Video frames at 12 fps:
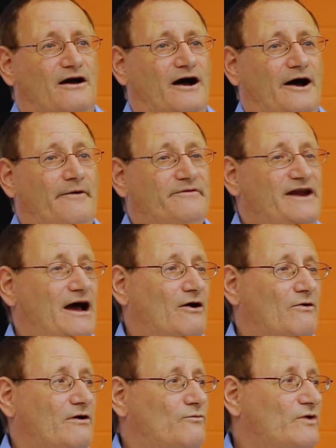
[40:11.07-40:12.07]

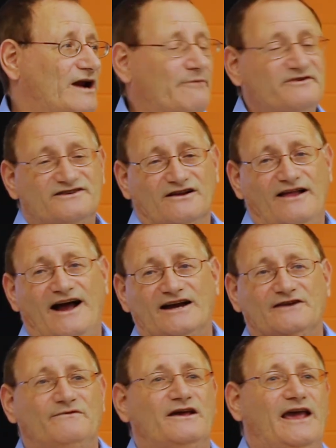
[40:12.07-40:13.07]
Now, when I was still
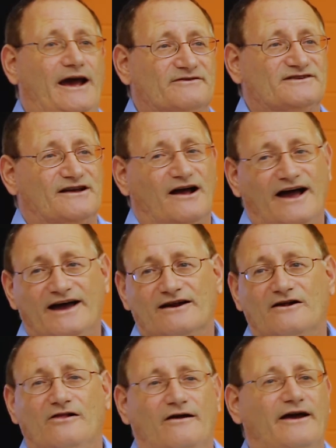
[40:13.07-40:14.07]
actively counseling, I had
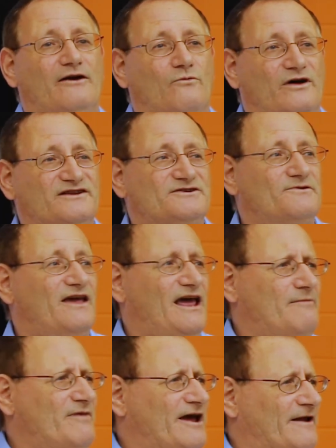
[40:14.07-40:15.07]
a client once who
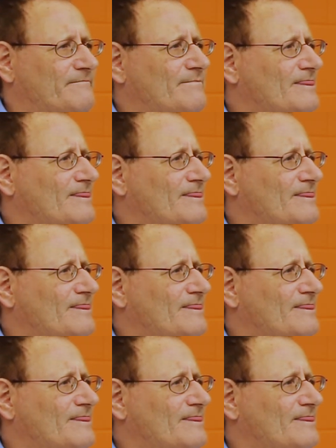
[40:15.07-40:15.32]
came in,